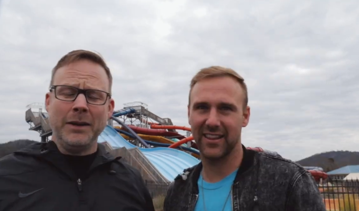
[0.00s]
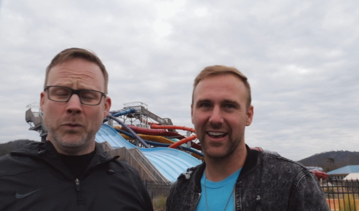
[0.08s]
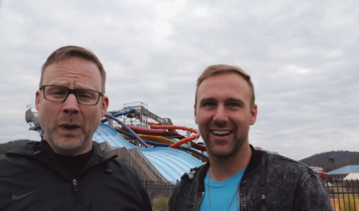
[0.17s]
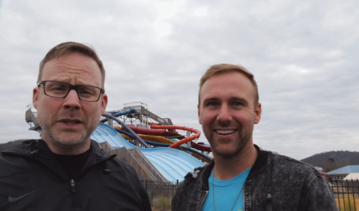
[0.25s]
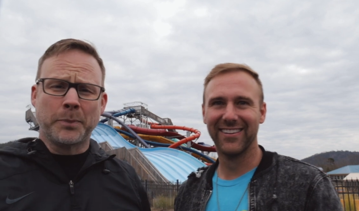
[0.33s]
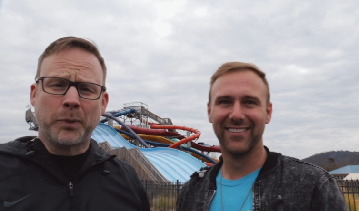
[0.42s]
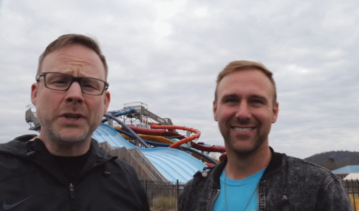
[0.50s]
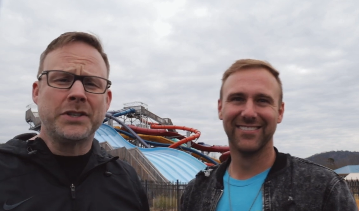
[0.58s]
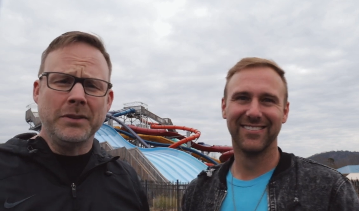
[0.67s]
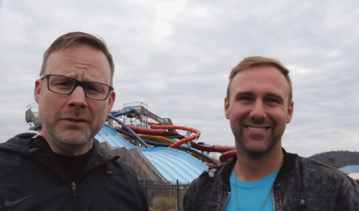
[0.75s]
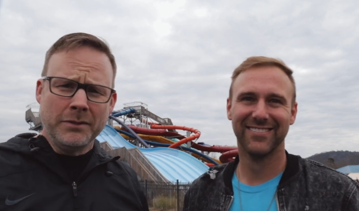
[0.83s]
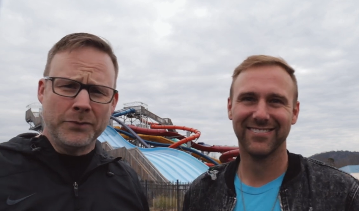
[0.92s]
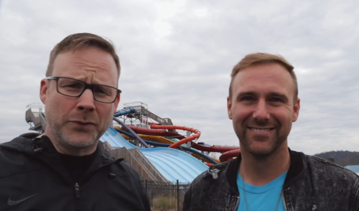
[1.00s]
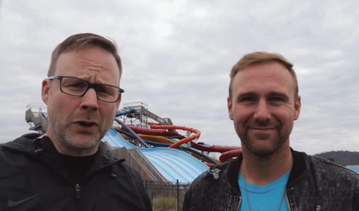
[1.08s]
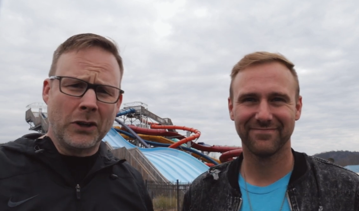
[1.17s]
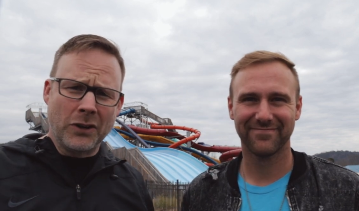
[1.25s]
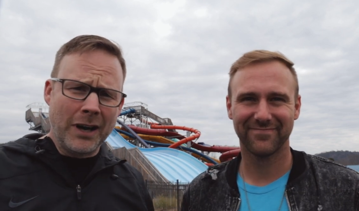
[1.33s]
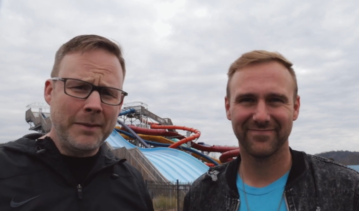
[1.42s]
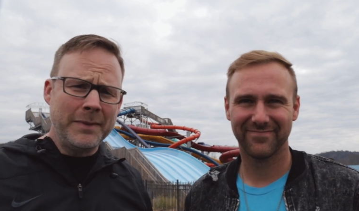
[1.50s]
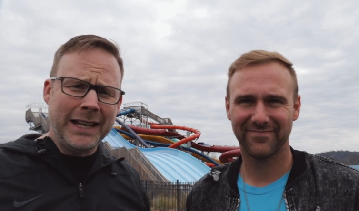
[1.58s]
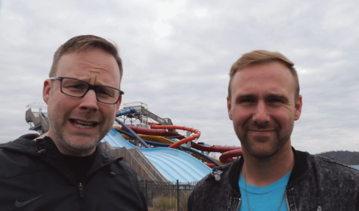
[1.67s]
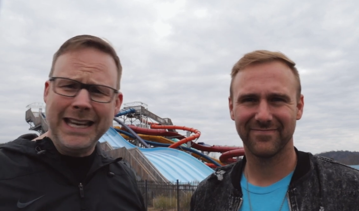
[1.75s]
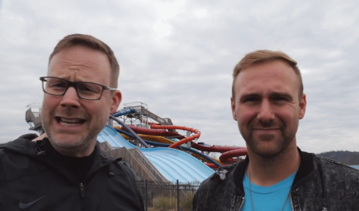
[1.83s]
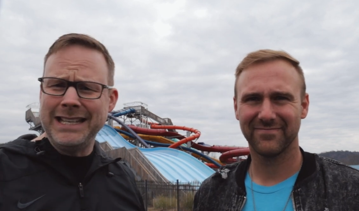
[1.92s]
Speaker 1: He right. went
Speaker 2: to prison for a crime
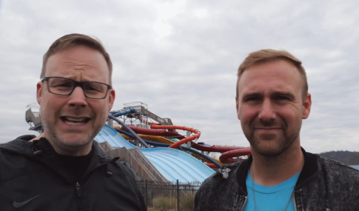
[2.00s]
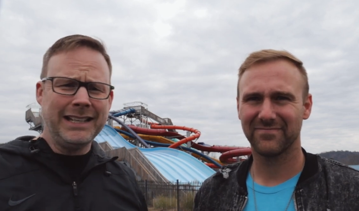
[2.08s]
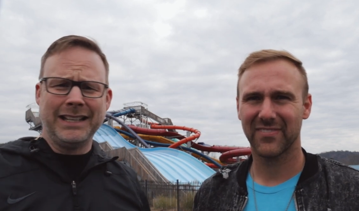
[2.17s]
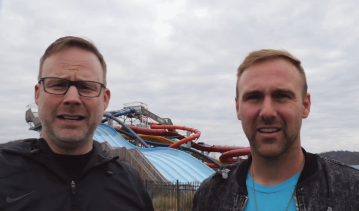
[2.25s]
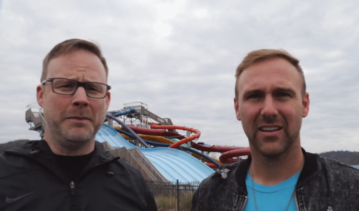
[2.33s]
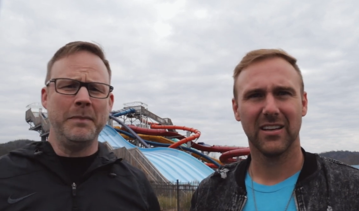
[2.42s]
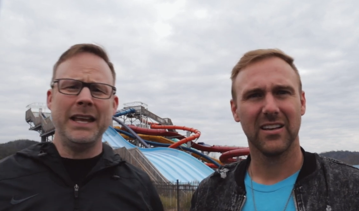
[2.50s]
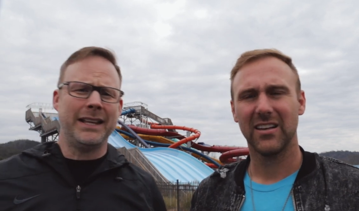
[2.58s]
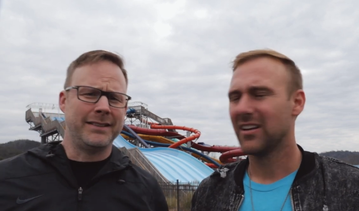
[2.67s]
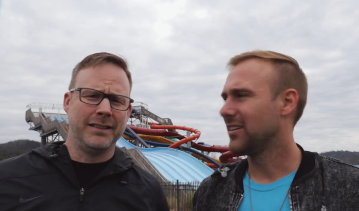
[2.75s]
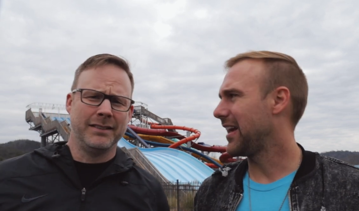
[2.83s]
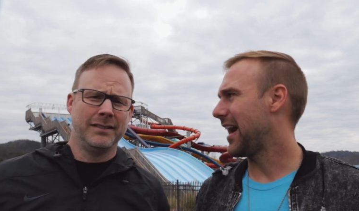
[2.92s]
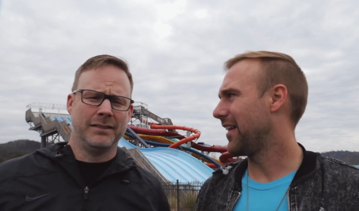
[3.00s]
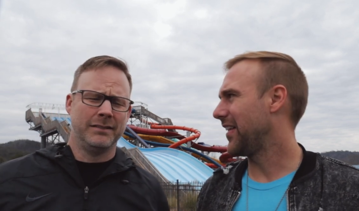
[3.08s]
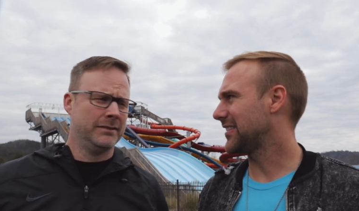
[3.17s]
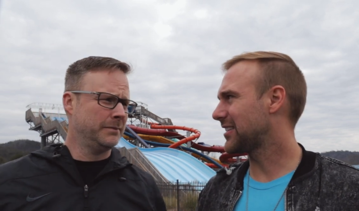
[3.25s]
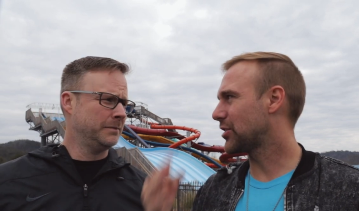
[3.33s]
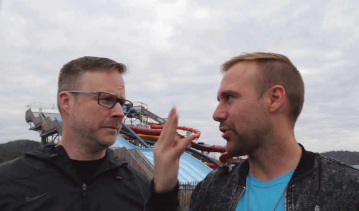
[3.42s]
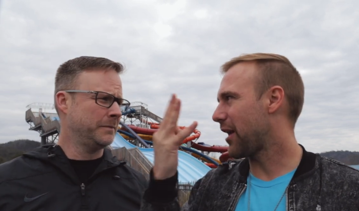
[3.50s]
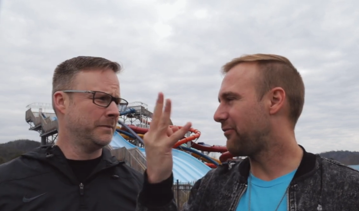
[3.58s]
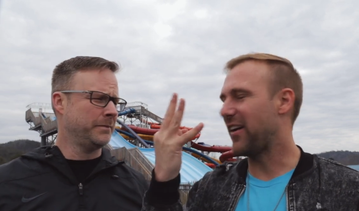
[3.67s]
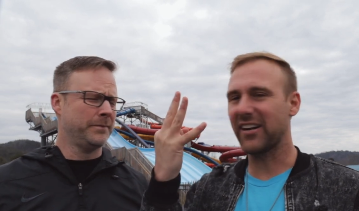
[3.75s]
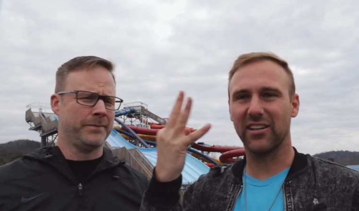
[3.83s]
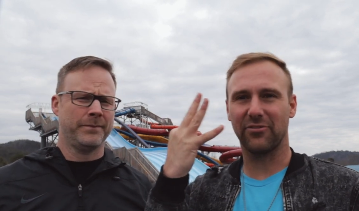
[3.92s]
that he didn't commit.
Speaker 1: Yeah, that's the
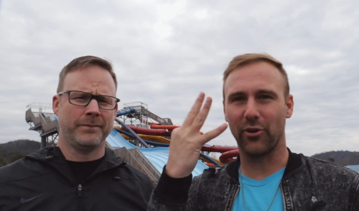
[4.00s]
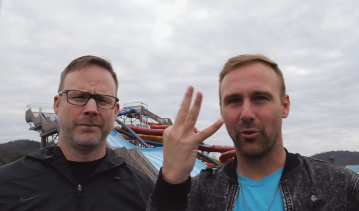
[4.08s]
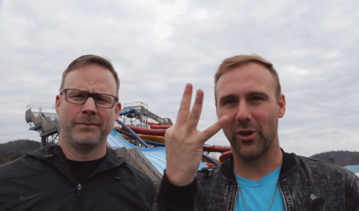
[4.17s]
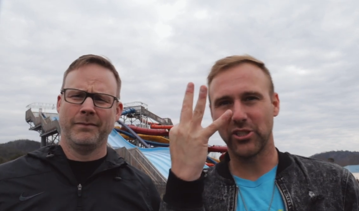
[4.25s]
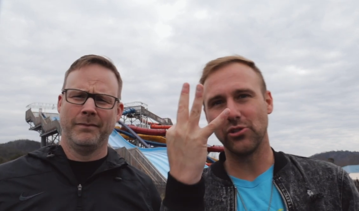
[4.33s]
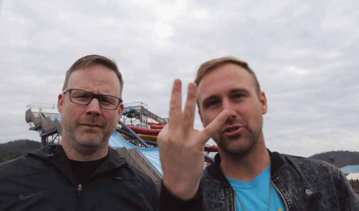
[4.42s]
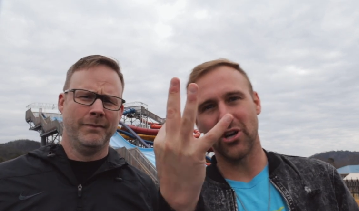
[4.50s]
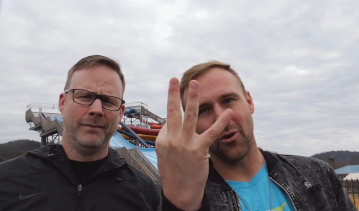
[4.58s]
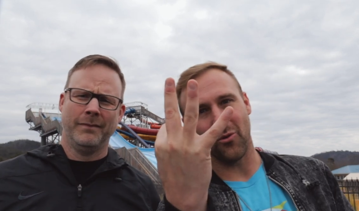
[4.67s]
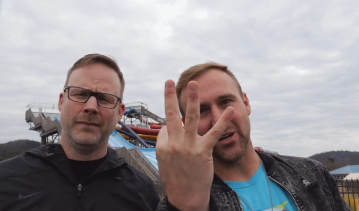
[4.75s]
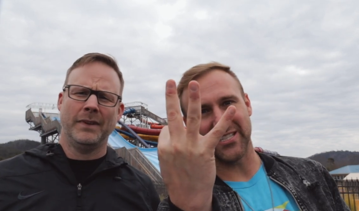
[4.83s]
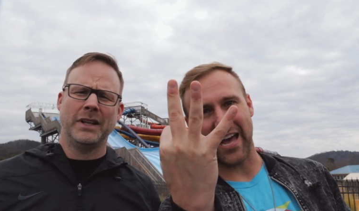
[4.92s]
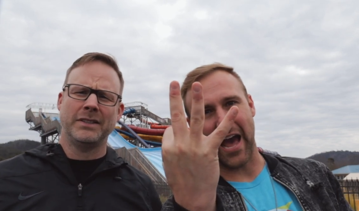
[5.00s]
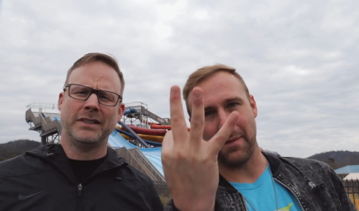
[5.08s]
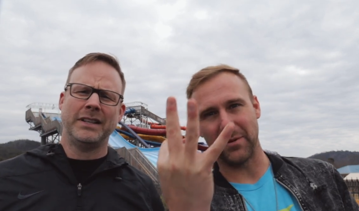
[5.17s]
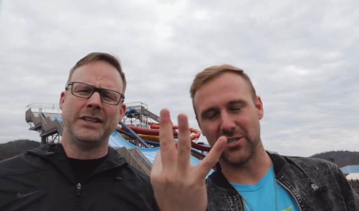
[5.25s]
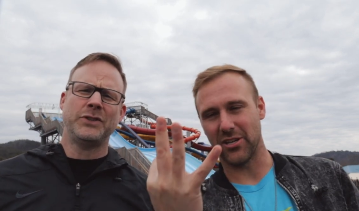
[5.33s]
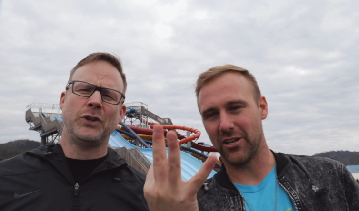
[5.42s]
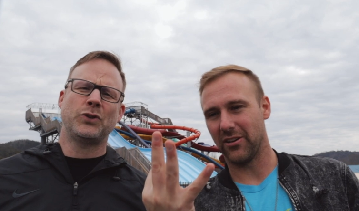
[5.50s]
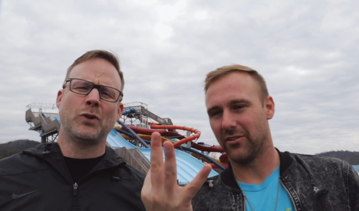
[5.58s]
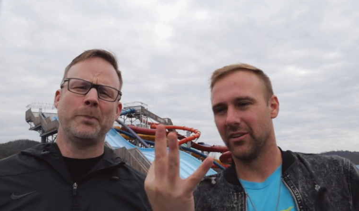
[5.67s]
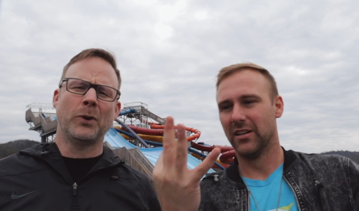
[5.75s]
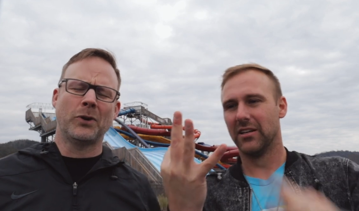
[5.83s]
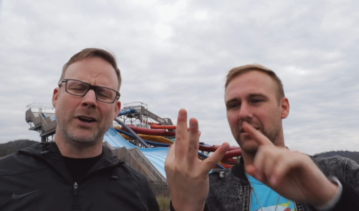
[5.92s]
trifecta for what you don't want to happen. That's to
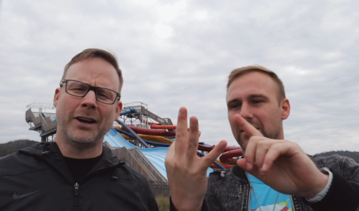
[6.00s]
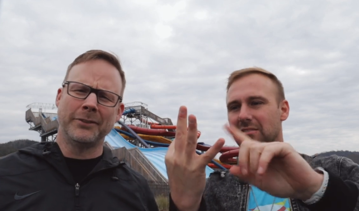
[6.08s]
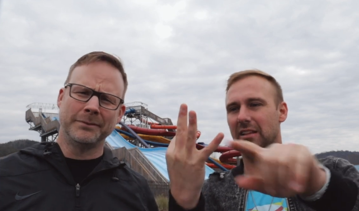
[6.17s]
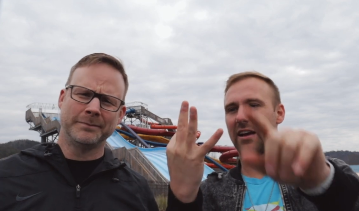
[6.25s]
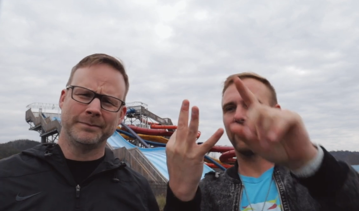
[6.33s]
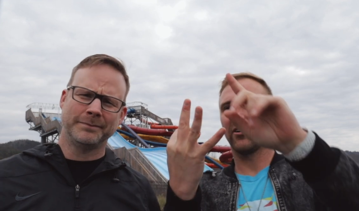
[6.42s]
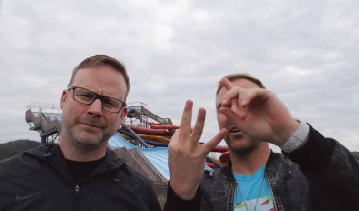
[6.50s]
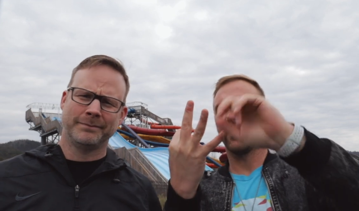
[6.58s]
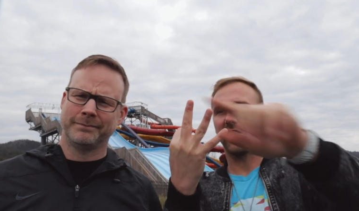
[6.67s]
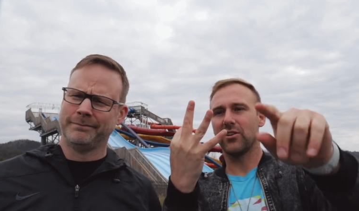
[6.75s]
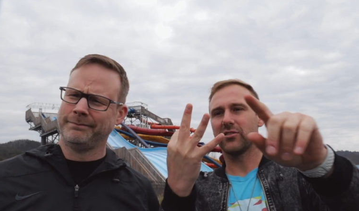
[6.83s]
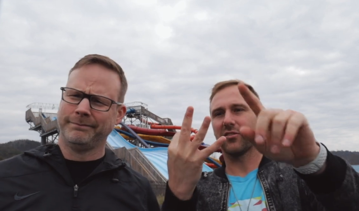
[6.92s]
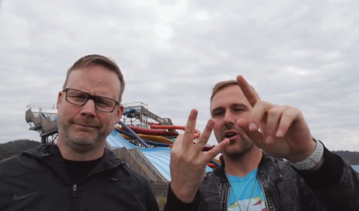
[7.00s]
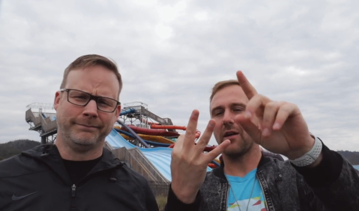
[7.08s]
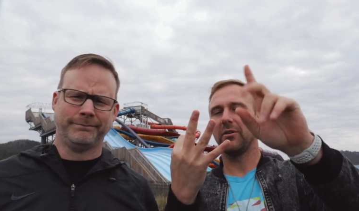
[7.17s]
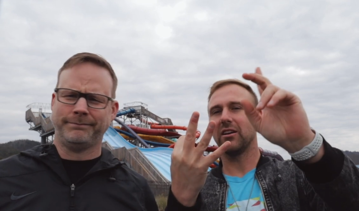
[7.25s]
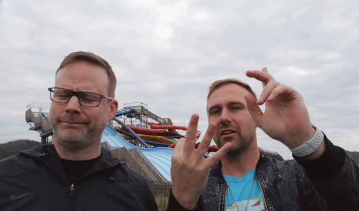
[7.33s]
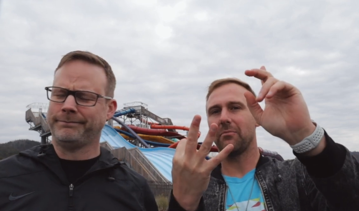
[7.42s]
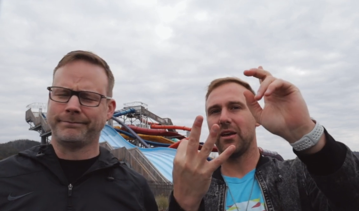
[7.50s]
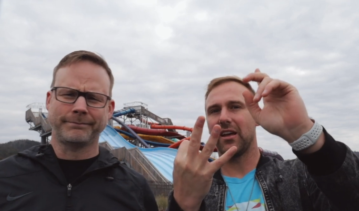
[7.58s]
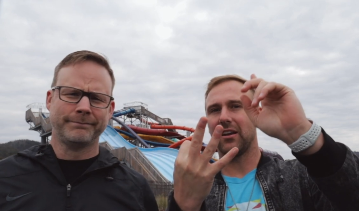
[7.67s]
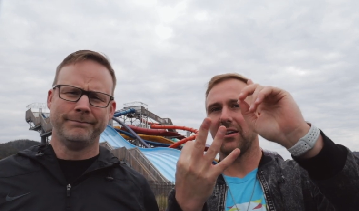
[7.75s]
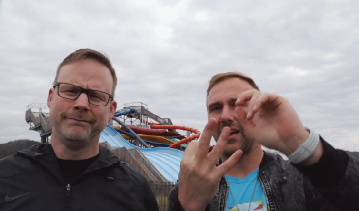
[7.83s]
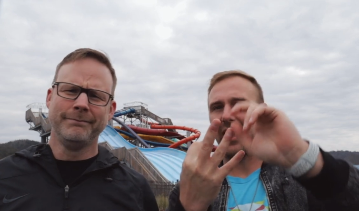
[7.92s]
triple crown. Slavery, accused of a crime you didn't
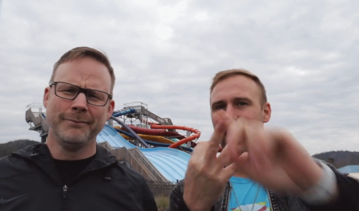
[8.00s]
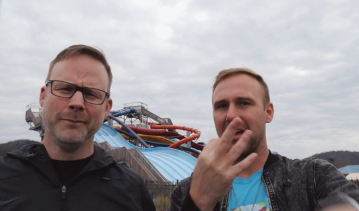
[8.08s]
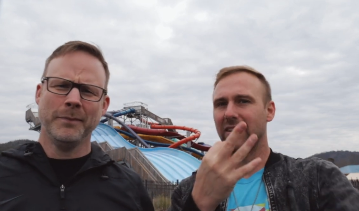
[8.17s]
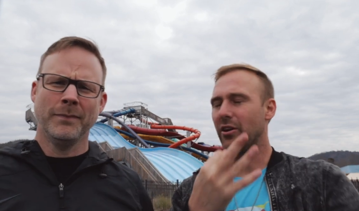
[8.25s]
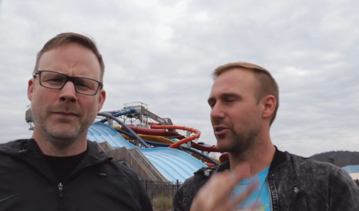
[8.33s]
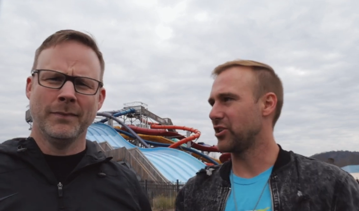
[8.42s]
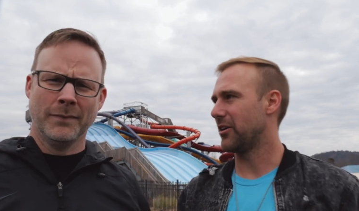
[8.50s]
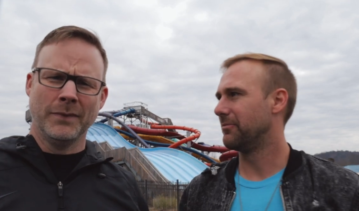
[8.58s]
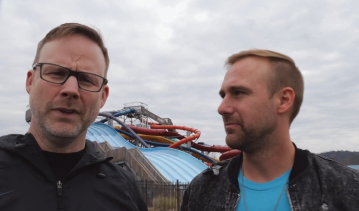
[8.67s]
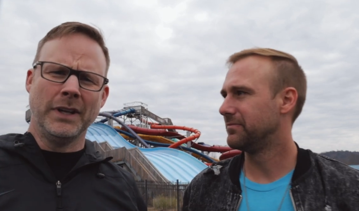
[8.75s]
commit, and go to jail.